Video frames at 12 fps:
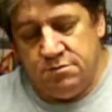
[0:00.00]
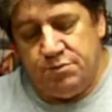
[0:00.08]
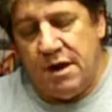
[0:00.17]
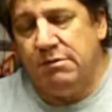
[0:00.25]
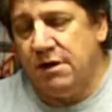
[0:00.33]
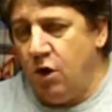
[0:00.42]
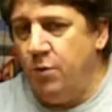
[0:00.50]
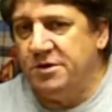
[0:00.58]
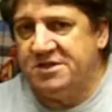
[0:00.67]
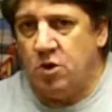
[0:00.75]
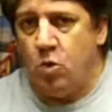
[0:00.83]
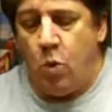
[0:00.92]
probably
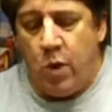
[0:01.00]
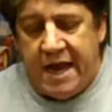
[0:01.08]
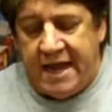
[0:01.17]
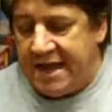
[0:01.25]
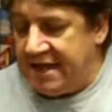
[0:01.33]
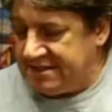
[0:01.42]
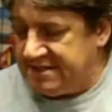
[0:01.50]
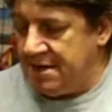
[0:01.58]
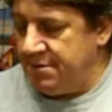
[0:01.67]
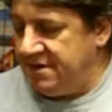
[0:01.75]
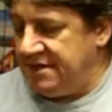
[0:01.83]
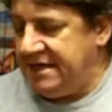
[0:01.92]
almost a week on
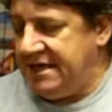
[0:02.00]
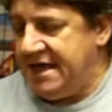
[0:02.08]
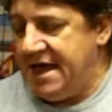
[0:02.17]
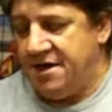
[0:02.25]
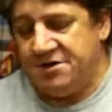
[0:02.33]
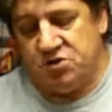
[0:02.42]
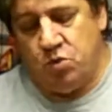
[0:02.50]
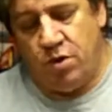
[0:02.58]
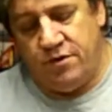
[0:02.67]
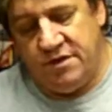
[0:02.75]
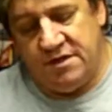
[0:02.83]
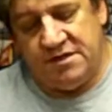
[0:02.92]
some of the decals
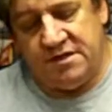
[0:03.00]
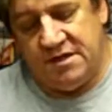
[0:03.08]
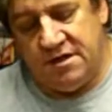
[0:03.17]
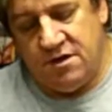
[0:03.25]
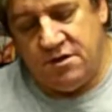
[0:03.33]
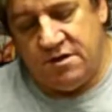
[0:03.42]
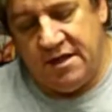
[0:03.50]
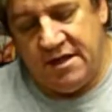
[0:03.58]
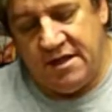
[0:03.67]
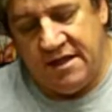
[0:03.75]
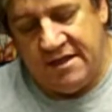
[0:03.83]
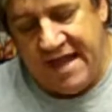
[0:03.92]
where
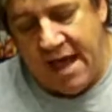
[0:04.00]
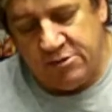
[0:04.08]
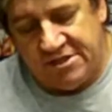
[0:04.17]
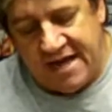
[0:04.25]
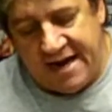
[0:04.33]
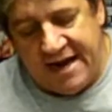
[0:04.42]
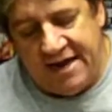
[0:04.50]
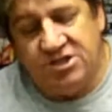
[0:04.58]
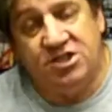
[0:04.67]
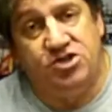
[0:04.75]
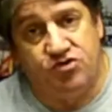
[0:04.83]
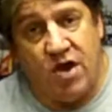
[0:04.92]
the outside
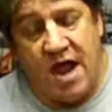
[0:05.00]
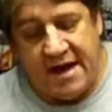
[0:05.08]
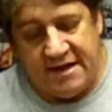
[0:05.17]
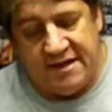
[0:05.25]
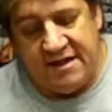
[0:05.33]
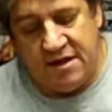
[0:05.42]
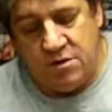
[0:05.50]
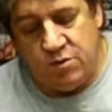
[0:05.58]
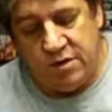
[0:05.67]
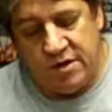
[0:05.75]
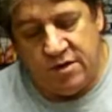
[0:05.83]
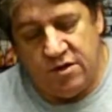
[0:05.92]
edges dried, and then
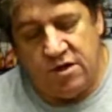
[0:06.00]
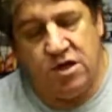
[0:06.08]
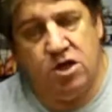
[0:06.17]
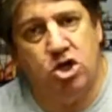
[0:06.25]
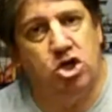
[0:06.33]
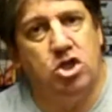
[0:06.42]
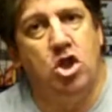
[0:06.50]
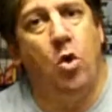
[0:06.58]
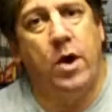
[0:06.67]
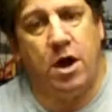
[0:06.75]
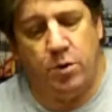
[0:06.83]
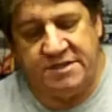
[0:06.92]
no
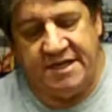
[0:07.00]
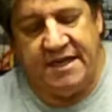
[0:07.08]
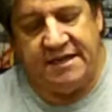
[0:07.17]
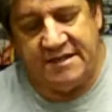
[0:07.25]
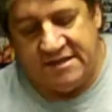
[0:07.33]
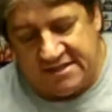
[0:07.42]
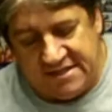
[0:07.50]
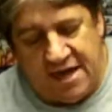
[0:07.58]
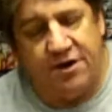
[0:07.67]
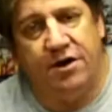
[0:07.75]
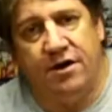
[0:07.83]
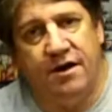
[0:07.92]
air was getting to the
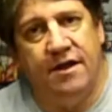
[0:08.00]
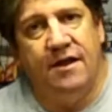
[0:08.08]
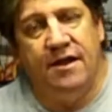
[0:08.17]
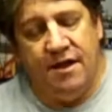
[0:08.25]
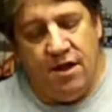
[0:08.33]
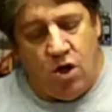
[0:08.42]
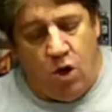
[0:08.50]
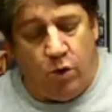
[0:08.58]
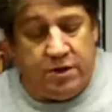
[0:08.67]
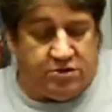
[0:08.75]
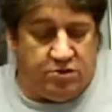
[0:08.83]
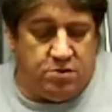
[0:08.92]
center,
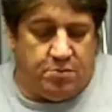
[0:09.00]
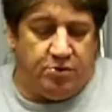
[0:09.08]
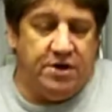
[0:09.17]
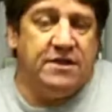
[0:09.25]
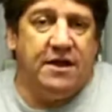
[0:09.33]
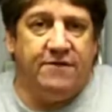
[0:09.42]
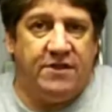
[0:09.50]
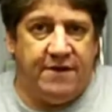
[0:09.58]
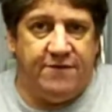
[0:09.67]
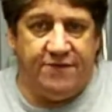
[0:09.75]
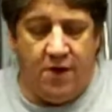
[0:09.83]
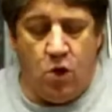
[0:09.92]
only through the breathing of the
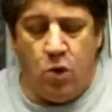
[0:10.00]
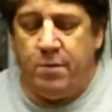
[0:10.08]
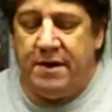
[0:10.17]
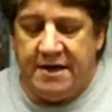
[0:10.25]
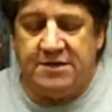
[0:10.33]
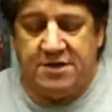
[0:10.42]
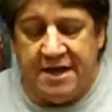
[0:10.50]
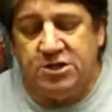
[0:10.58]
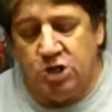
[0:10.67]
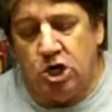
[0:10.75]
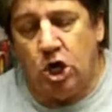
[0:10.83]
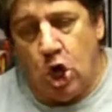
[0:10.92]
foam, and it
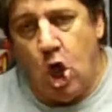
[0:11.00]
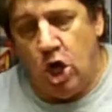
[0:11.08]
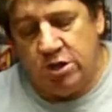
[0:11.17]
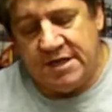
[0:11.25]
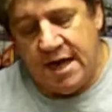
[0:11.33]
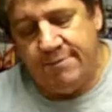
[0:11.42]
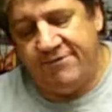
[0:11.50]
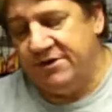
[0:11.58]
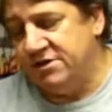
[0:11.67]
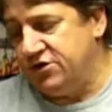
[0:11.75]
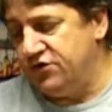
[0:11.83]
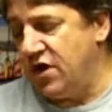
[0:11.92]
took a long time for
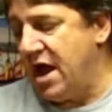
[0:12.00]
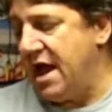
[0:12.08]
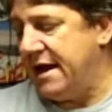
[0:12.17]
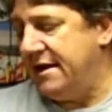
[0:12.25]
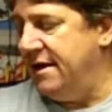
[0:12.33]
it to dry.